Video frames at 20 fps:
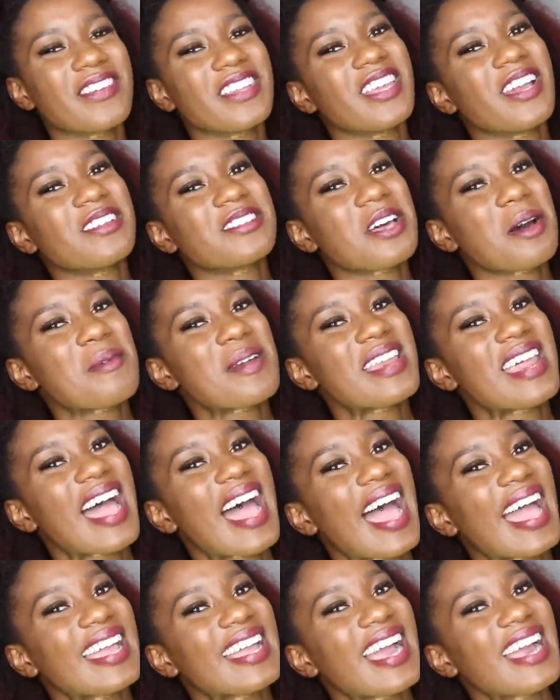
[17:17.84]
videos are in
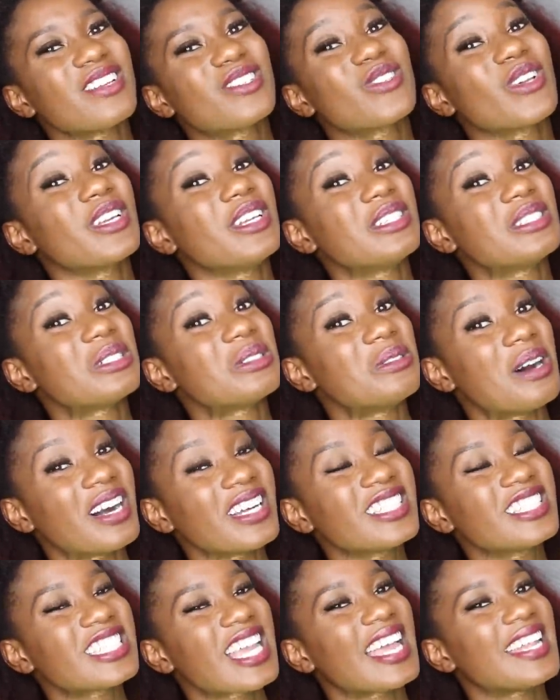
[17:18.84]
an iCard for you to
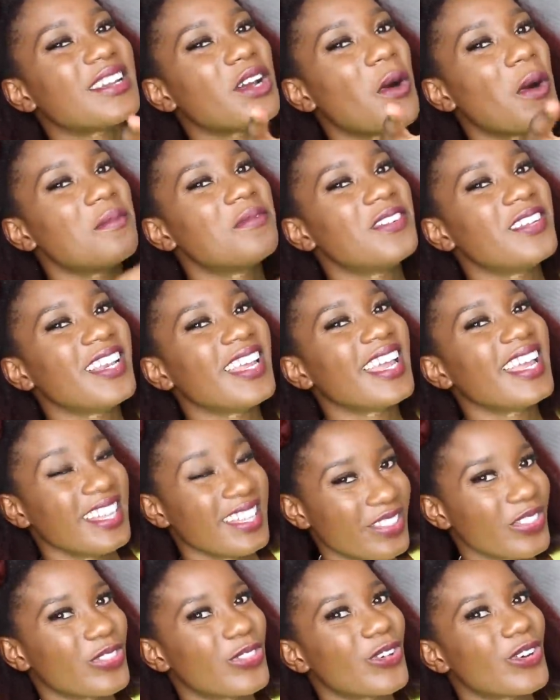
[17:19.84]
watch and
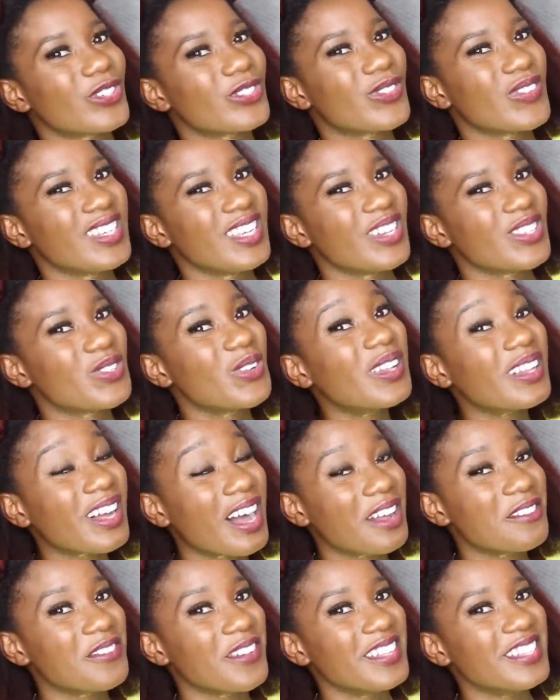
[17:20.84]
hopefully those videos will
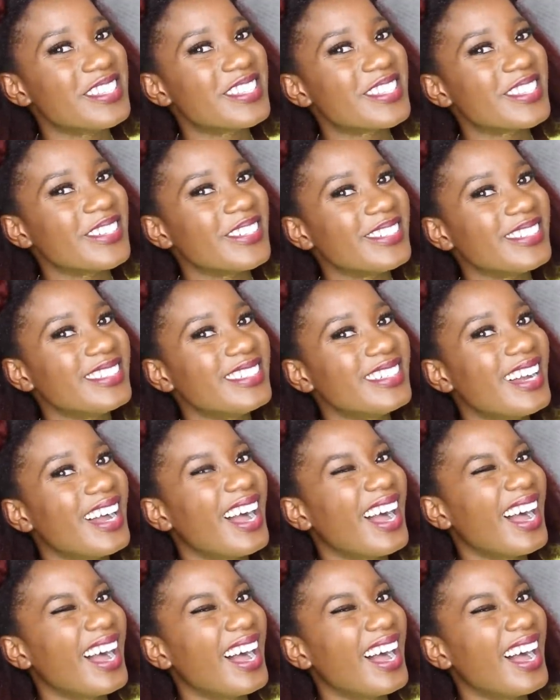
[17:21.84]
convince you.